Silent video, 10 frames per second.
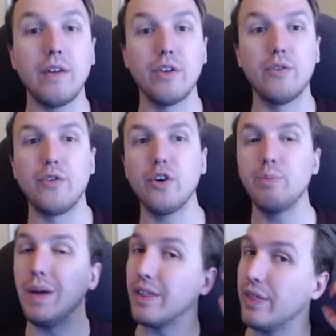All right, so
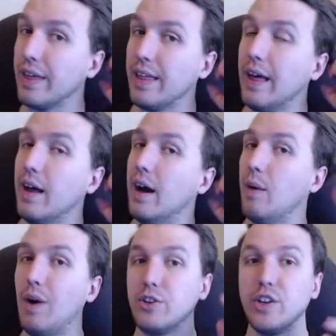first big thing
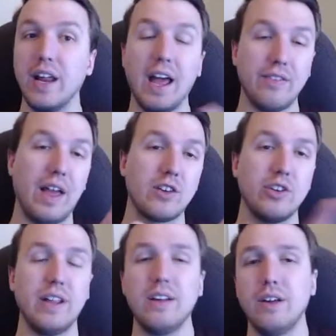that Washington has,
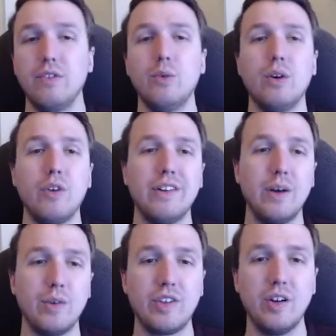actually, that if you want to write
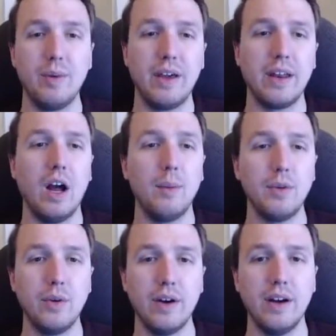down Whiskey Rebellion to
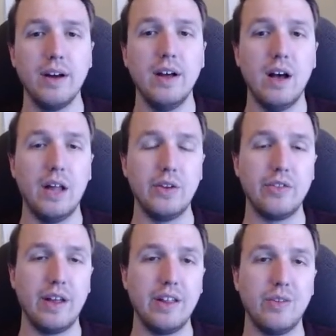help you
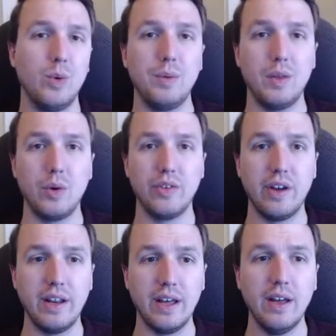understand this, it won't be the
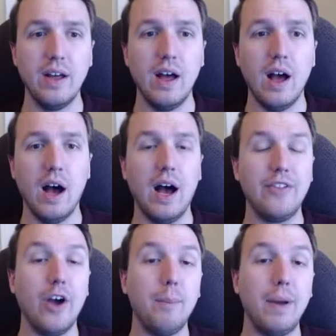worst idea.
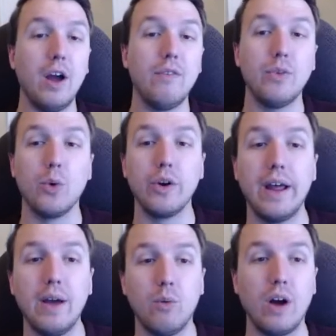To help pay off the war
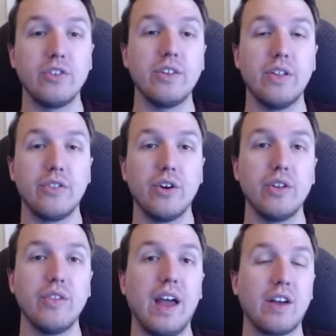debt, Washington
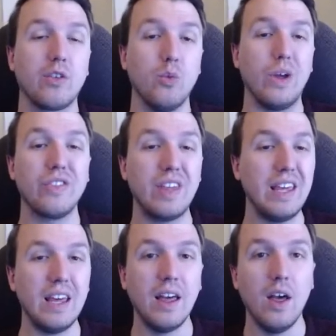started to tax
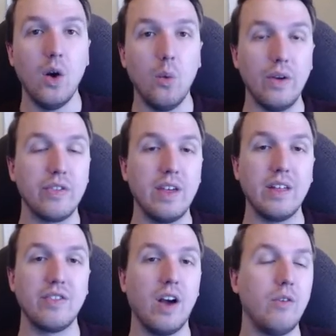whiskey.
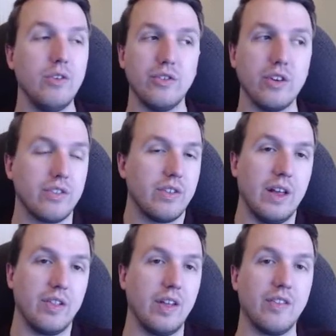Whiskey itself is
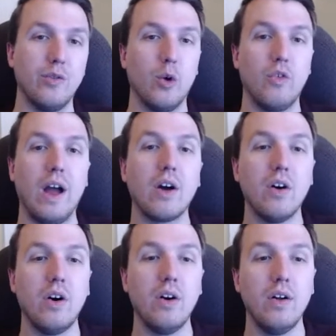just, it's a form of
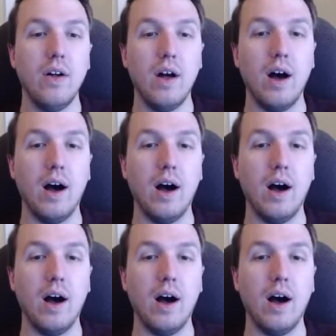alcohol.